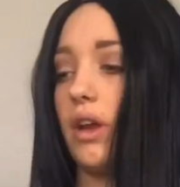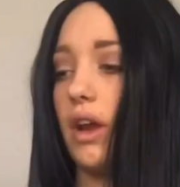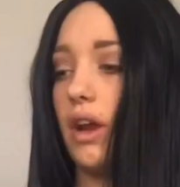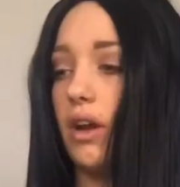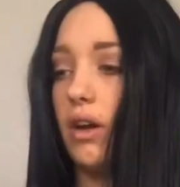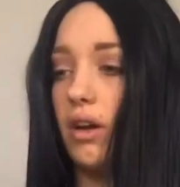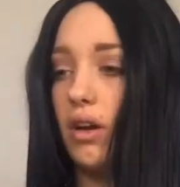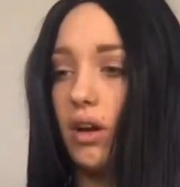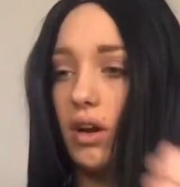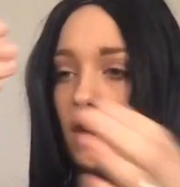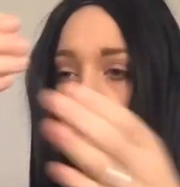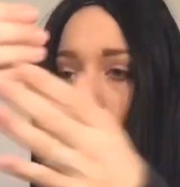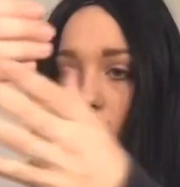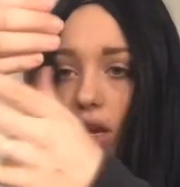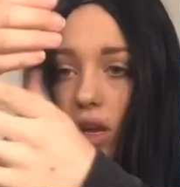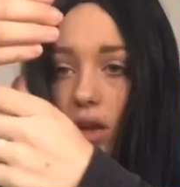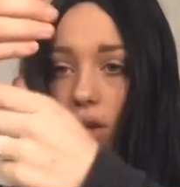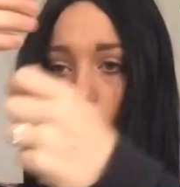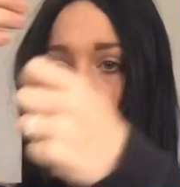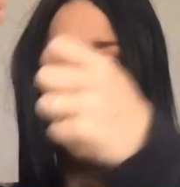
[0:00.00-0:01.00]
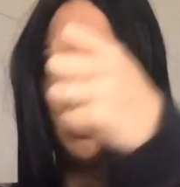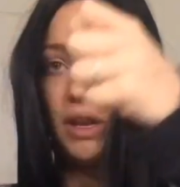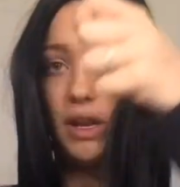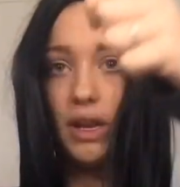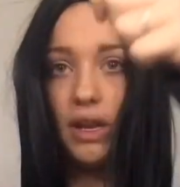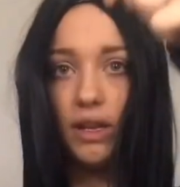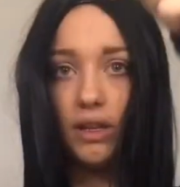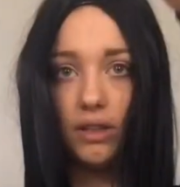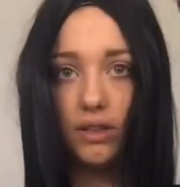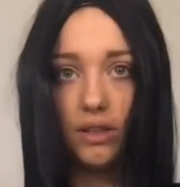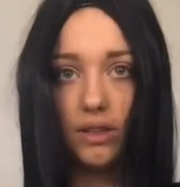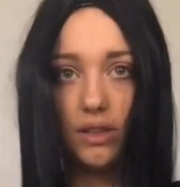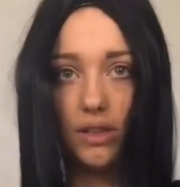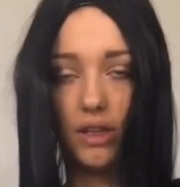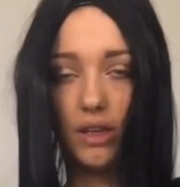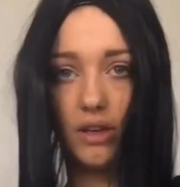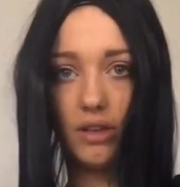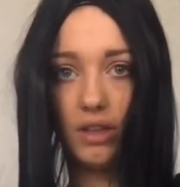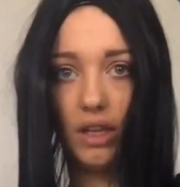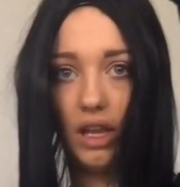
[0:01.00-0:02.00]
hair. But
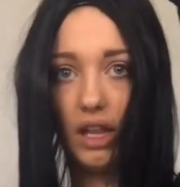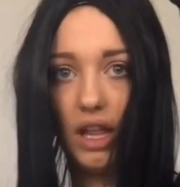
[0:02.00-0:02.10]
there's a